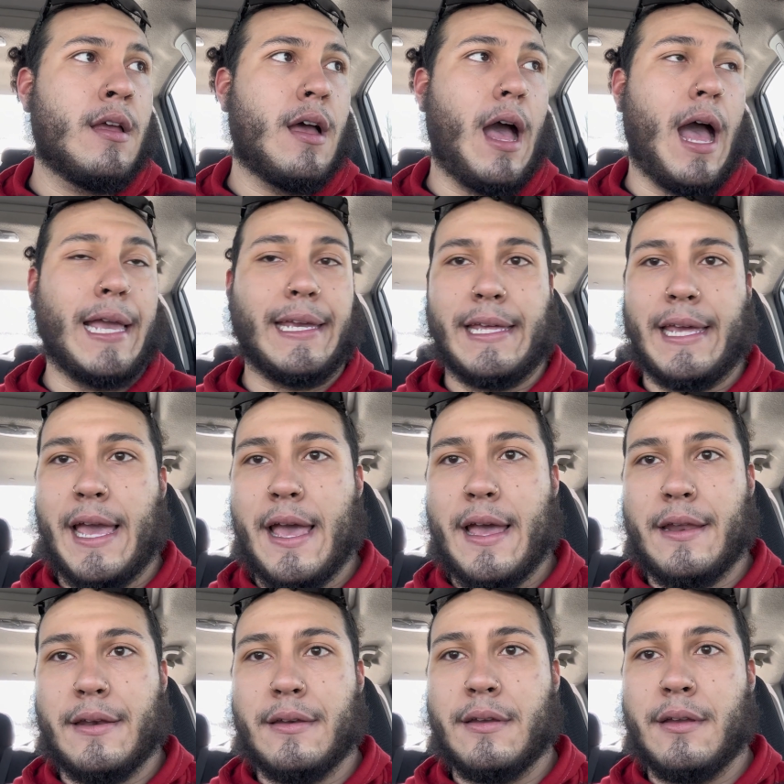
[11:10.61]
I
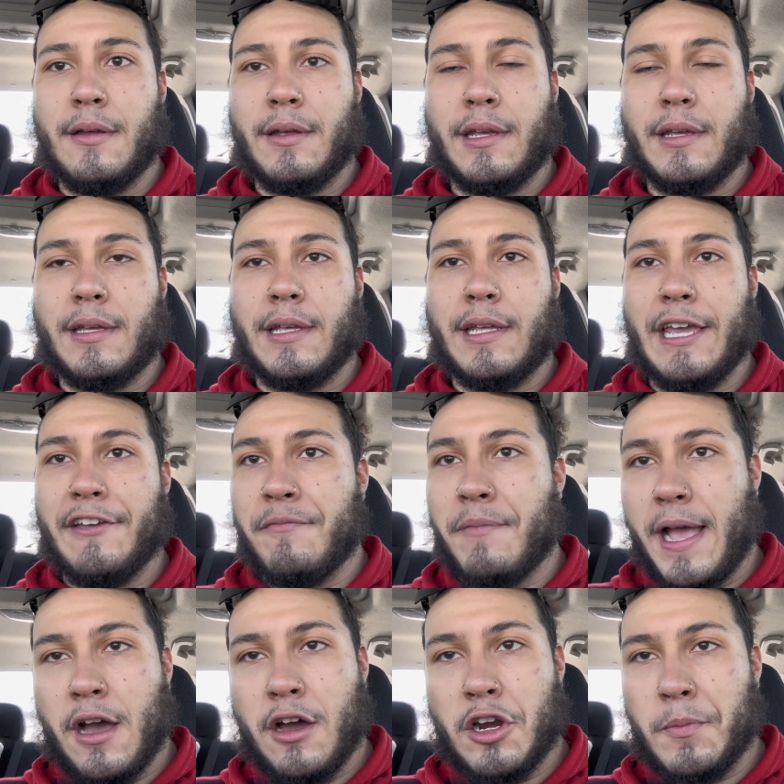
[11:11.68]
can give my
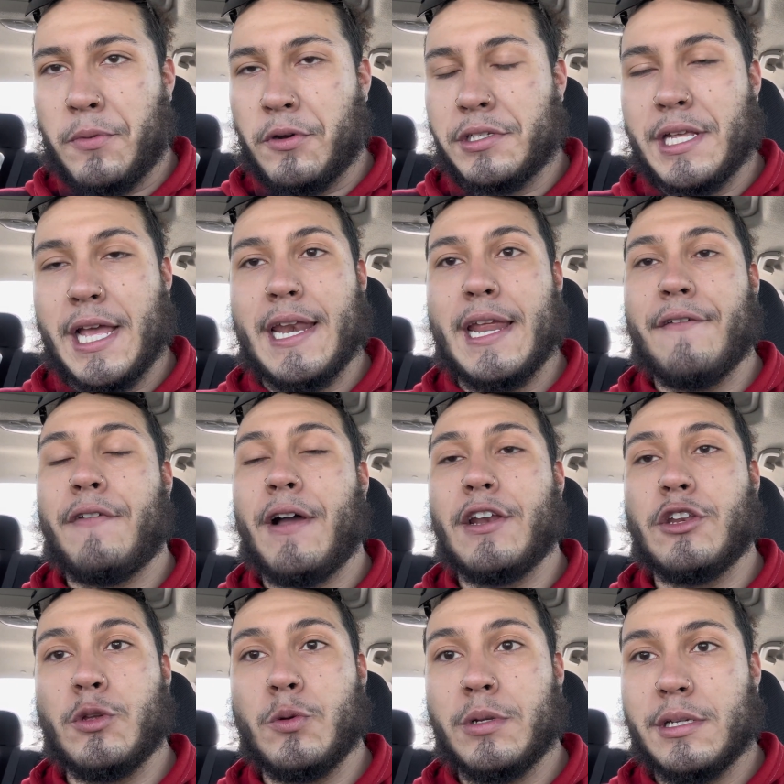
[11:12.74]
100% if I
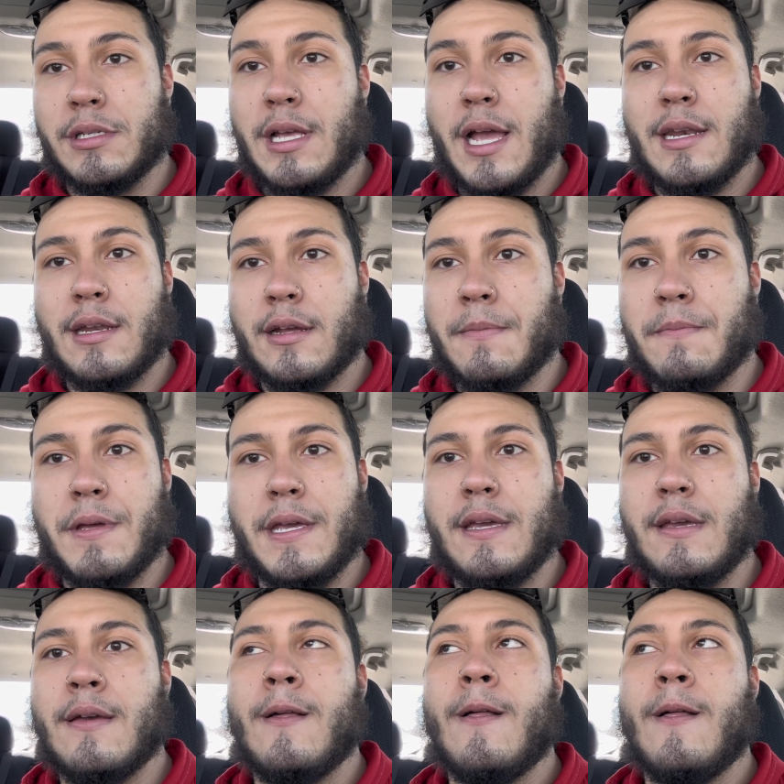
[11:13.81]
do decide to compete.